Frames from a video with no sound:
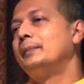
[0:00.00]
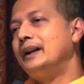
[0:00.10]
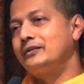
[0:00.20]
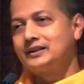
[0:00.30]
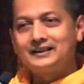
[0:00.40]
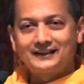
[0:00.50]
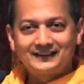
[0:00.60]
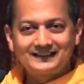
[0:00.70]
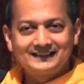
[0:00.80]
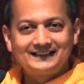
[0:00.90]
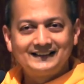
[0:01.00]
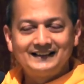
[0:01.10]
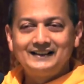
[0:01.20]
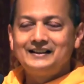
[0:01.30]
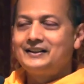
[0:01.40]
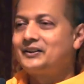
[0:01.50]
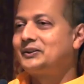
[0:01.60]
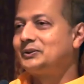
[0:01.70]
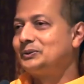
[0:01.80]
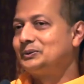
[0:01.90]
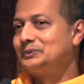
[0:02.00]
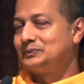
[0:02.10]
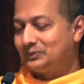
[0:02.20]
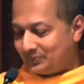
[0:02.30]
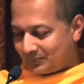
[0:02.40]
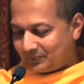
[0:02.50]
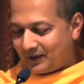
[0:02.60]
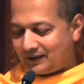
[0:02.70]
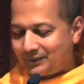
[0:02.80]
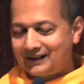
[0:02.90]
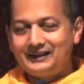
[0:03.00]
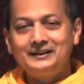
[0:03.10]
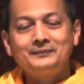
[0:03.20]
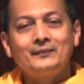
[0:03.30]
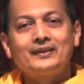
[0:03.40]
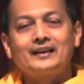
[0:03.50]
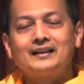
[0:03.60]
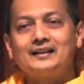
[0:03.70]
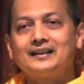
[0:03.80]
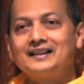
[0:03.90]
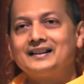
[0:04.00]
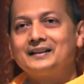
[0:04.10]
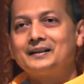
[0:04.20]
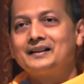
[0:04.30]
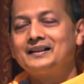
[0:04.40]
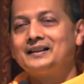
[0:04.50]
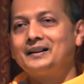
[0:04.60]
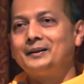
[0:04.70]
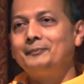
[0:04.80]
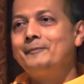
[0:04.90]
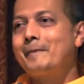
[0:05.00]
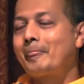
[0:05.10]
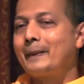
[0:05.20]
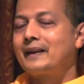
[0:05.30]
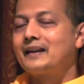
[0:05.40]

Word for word: happen after this? So very quickly, um,